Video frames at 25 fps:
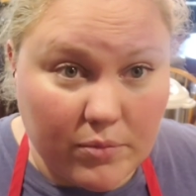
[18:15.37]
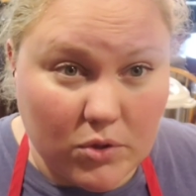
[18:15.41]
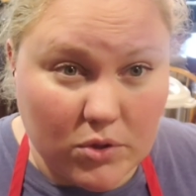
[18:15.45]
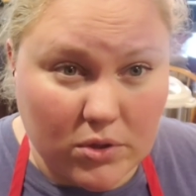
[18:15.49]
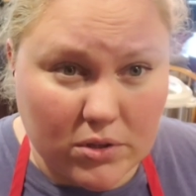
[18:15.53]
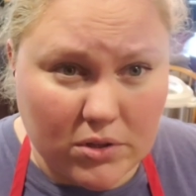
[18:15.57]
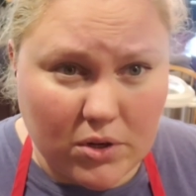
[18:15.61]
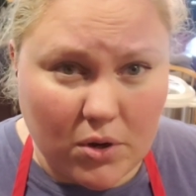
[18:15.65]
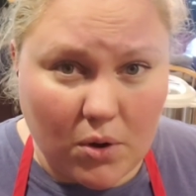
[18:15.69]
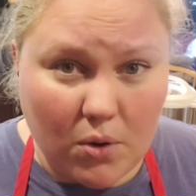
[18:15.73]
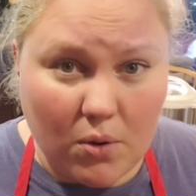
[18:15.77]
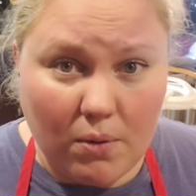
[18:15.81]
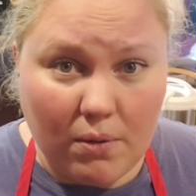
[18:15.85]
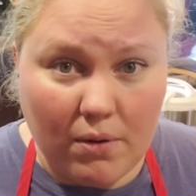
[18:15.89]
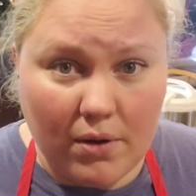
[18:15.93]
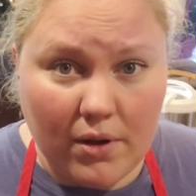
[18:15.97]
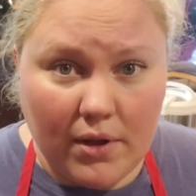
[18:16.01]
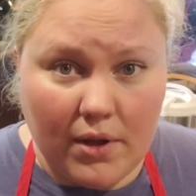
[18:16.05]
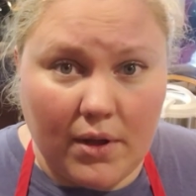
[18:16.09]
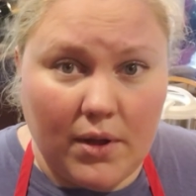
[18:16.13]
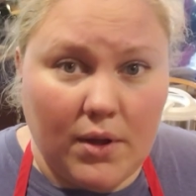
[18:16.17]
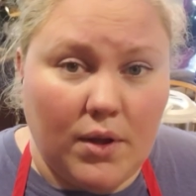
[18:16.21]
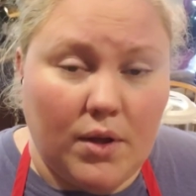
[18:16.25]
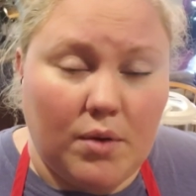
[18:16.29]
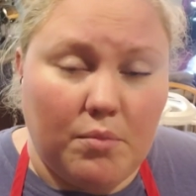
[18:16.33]
You'll know
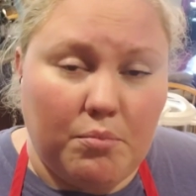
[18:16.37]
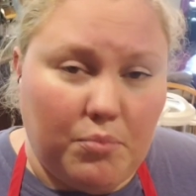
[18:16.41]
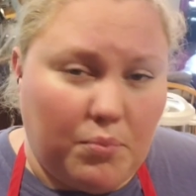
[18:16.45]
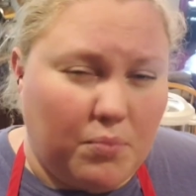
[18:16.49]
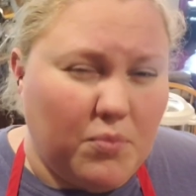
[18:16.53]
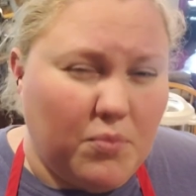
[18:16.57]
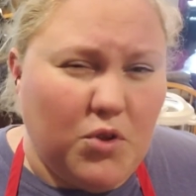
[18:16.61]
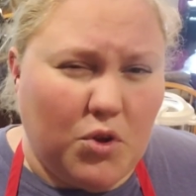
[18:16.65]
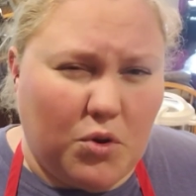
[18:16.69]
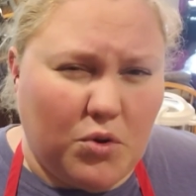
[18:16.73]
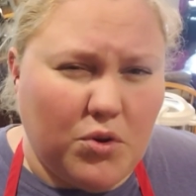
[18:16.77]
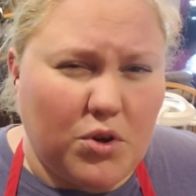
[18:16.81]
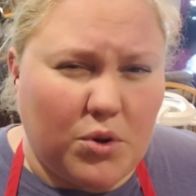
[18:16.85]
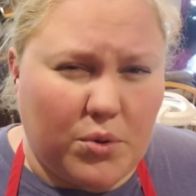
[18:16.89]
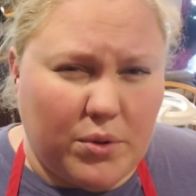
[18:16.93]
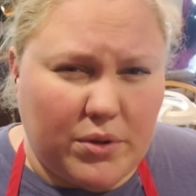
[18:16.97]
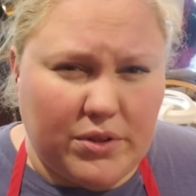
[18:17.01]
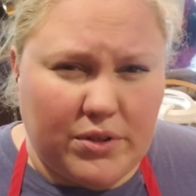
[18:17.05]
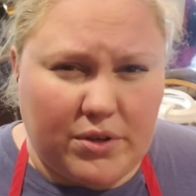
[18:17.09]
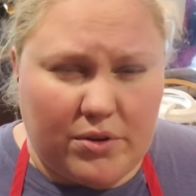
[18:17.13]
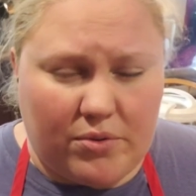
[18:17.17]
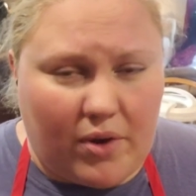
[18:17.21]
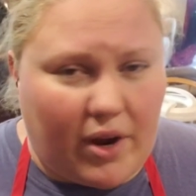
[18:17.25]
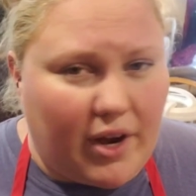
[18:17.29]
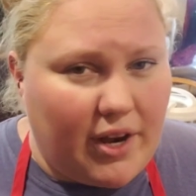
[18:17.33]
you'll know when
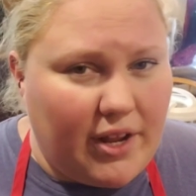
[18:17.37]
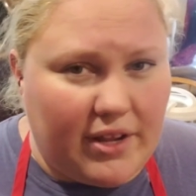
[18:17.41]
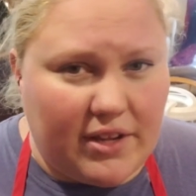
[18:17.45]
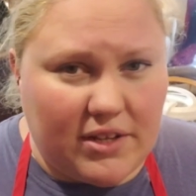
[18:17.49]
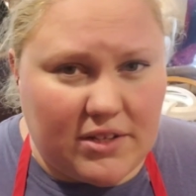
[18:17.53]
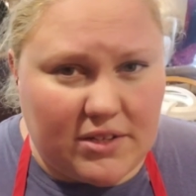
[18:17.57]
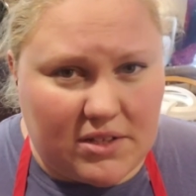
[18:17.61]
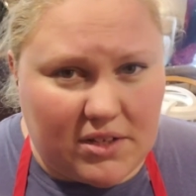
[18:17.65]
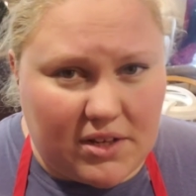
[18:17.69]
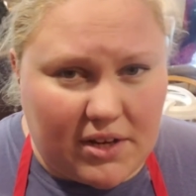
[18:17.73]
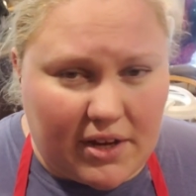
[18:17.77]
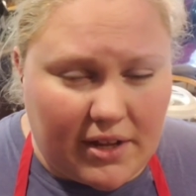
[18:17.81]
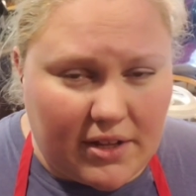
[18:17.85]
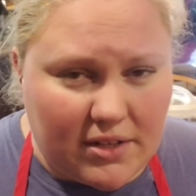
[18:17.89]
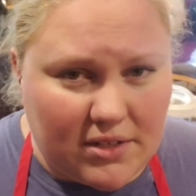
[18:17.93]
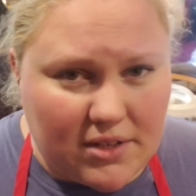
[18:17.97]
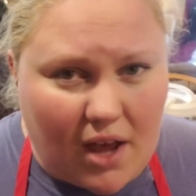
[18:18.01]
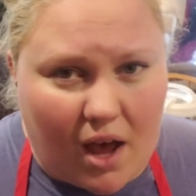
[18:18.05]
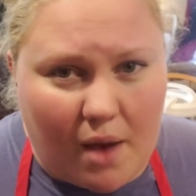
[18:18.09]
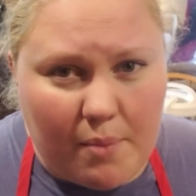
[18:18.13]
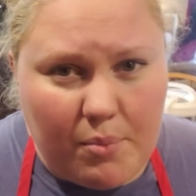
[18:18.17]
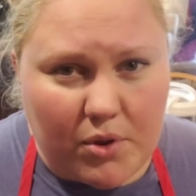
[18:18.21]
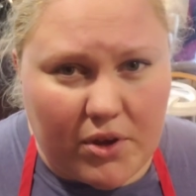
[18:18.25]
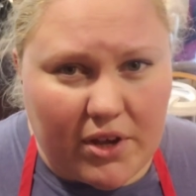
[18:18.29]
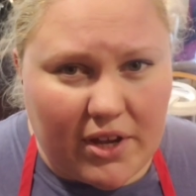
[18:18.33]
they're ready because then that
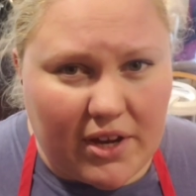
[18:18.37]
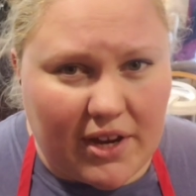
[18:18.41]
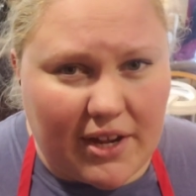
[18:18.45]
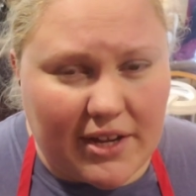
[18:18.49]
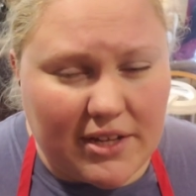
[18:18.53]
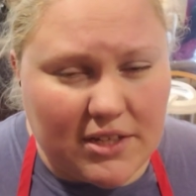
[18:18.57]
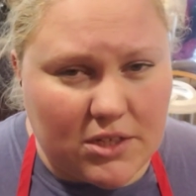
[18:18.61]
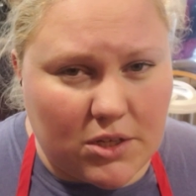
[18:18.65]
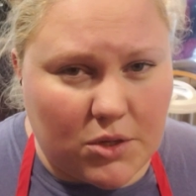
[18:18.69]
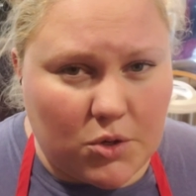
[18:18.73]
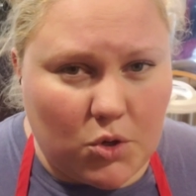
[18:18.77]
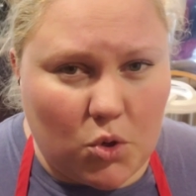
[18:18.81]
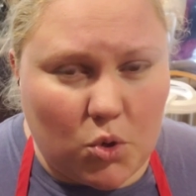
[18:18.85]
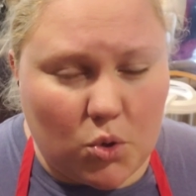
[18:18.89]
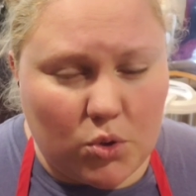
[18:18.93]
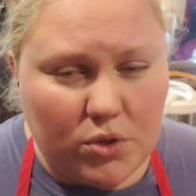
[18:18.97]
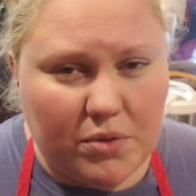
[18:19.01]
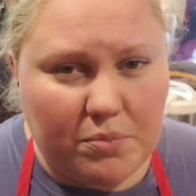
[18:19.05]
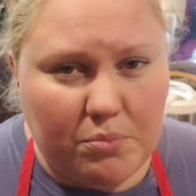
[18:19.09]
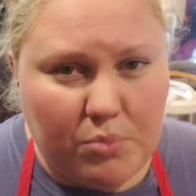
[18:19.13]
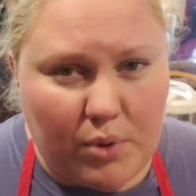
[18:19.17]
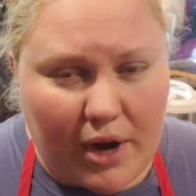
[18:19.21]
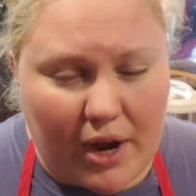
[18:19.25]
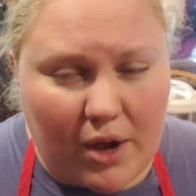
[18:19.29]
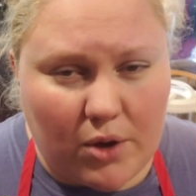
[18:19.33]
top will get nice and
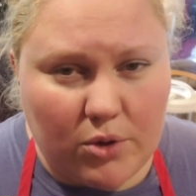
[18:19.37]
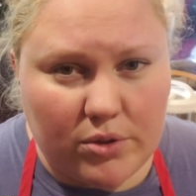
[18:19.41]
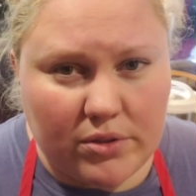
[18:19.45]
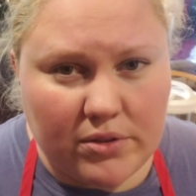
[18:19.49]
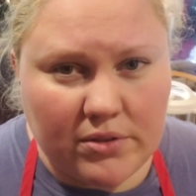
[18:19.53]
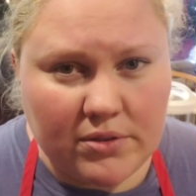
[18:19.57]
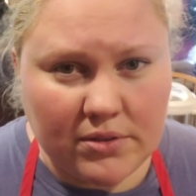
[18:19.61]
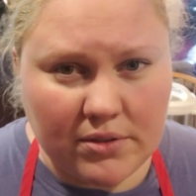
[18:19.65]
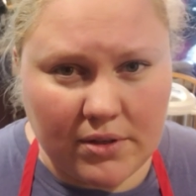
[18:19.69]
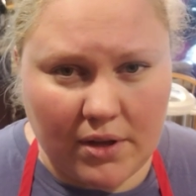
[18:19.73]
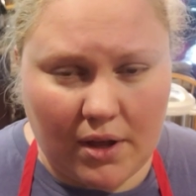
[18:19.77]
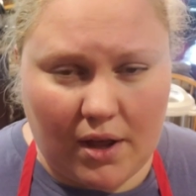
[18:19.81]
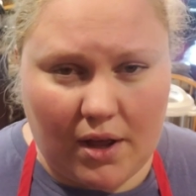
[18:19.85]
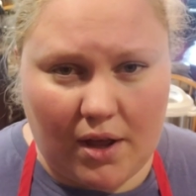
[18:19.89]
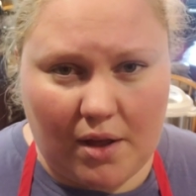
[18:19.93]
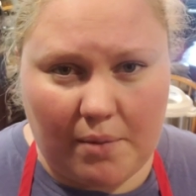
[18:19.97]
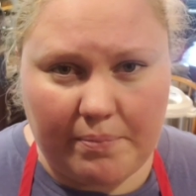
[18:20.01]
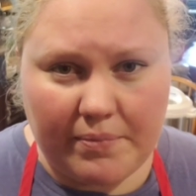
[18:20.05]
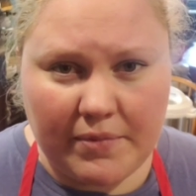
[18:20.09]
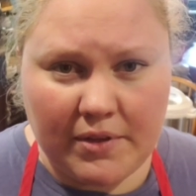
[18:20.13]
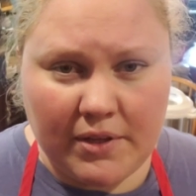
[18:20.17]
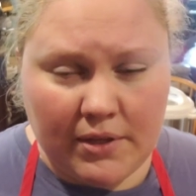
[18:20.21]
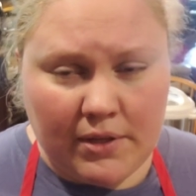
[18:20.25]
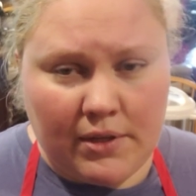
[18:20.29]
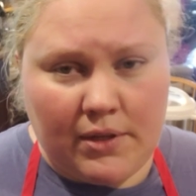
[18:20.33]
golden brown
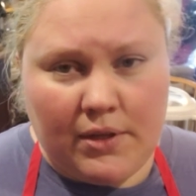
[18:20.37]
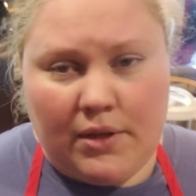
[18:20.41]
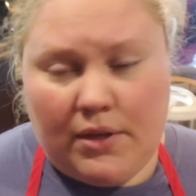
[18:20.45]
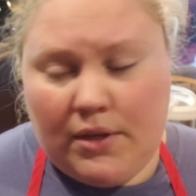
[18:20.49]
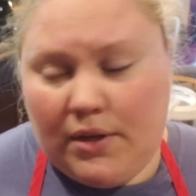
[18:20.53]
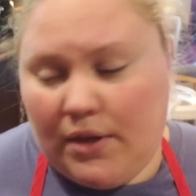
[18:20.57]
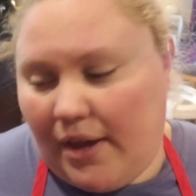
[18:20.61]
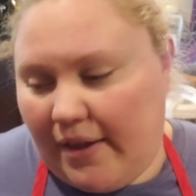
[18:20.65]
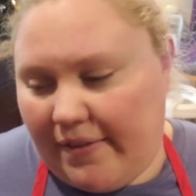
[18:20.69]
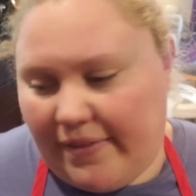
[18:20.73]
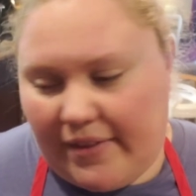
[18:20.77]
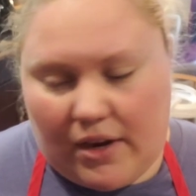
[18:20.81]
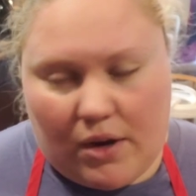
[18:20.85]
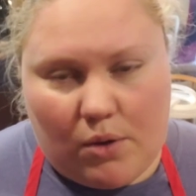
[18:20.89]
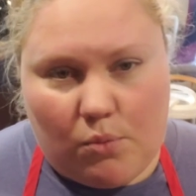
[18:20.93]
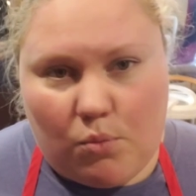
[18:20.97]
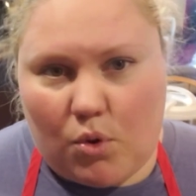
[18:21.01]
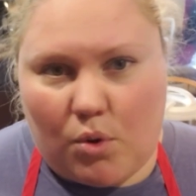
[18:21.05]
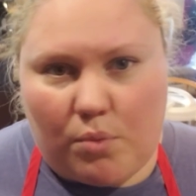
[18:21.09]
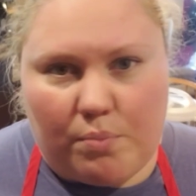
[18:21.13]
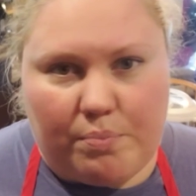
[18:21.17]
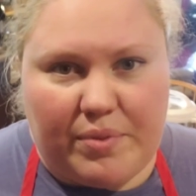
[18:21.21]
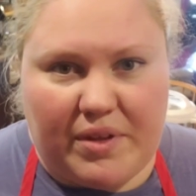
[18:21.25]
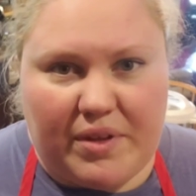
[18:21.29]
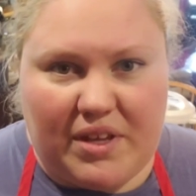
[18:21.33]
um, and then it
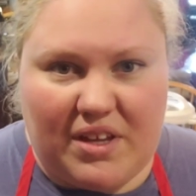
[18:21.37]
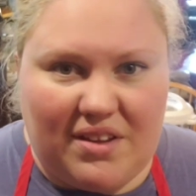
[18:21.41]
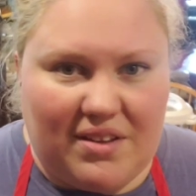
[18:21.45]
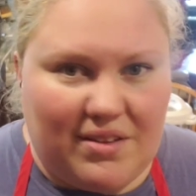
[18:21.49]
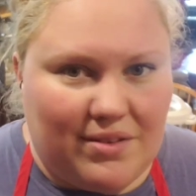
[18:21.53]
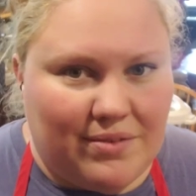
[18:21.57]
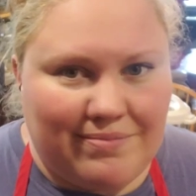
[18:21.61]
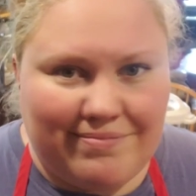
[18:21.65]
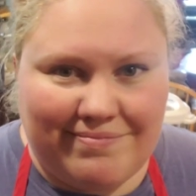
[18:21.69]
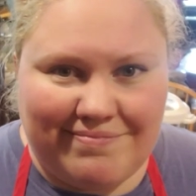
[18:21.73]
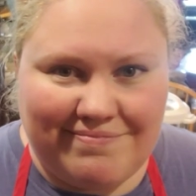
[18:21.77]
won't be